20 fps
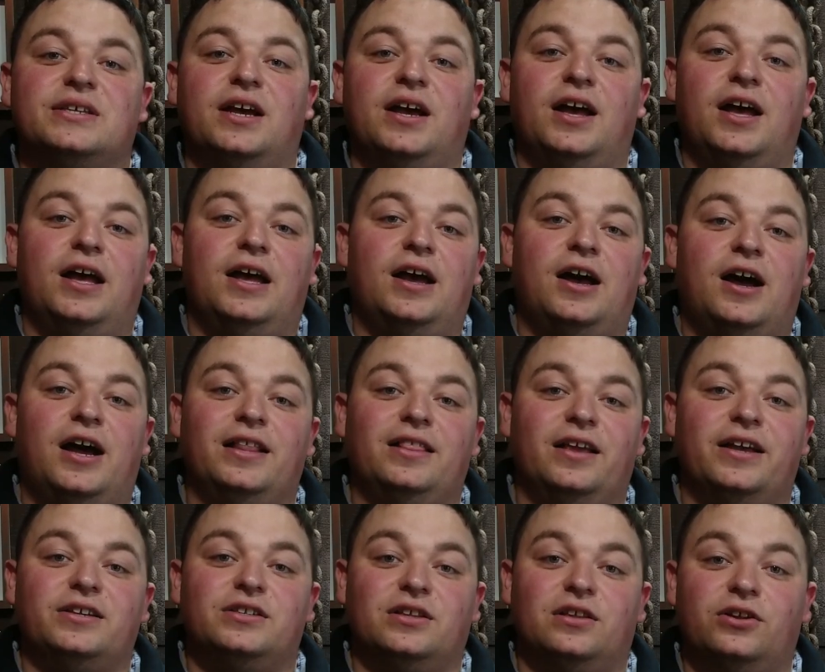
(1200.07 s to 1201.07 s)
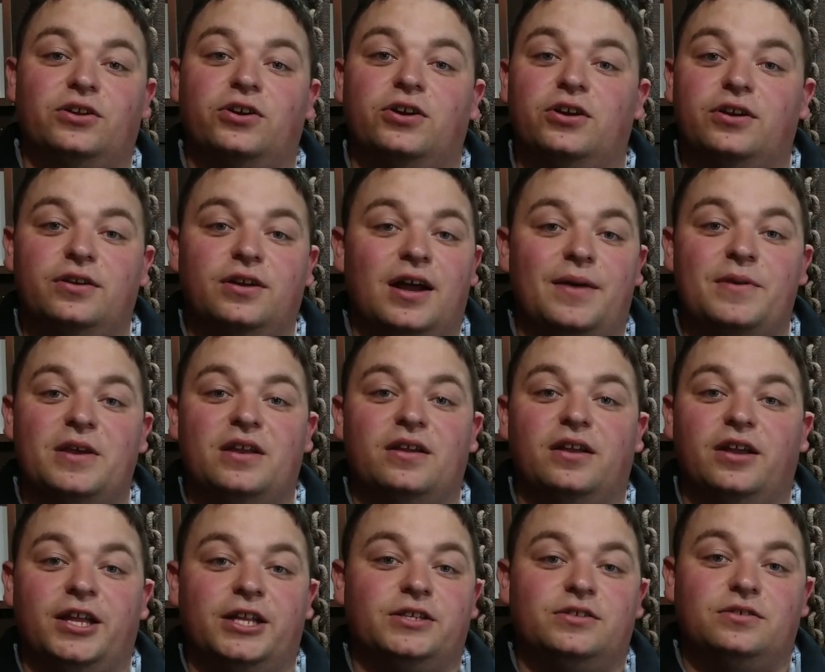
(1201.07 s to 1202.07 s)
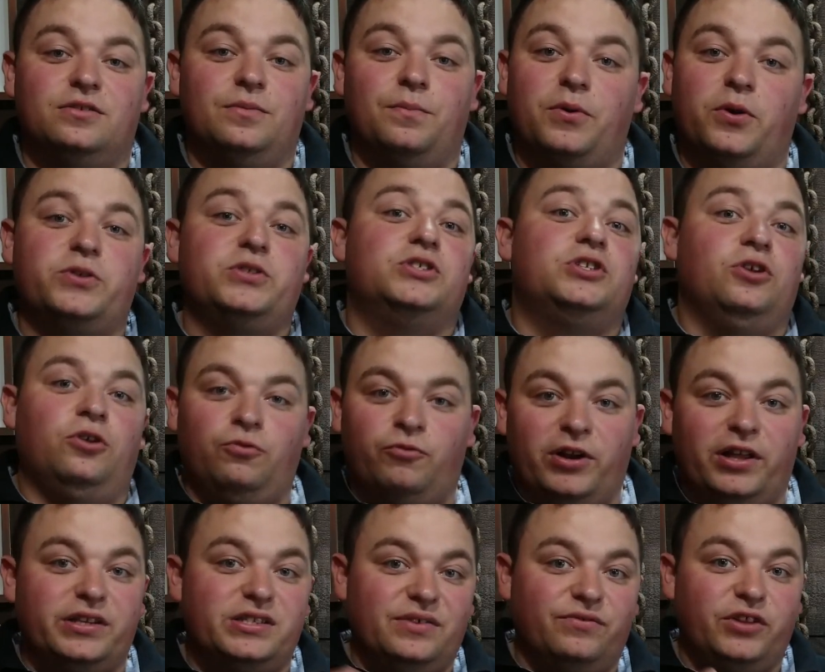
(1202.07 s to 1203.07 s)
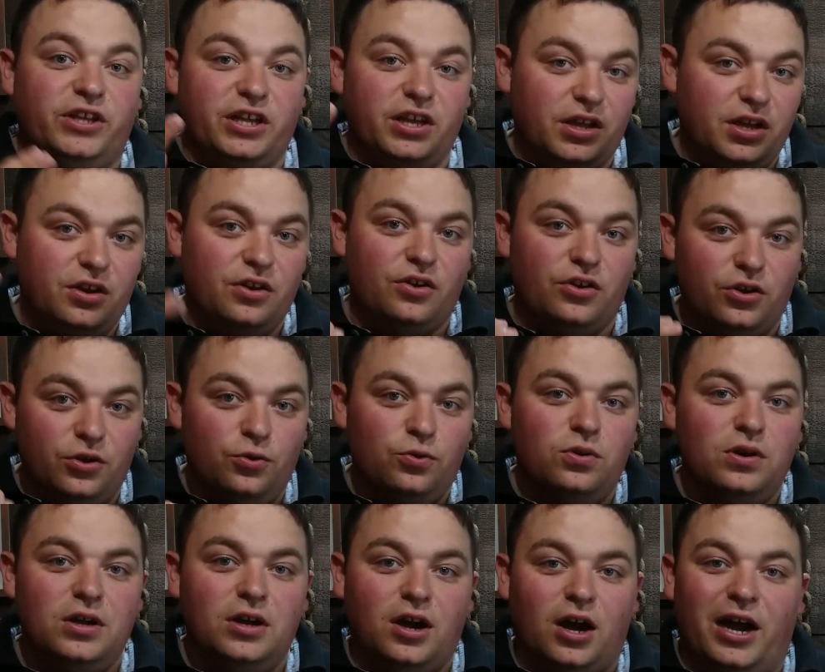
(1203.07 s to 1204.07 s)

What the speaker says: I like to learn. I mean, the book's still relatively new.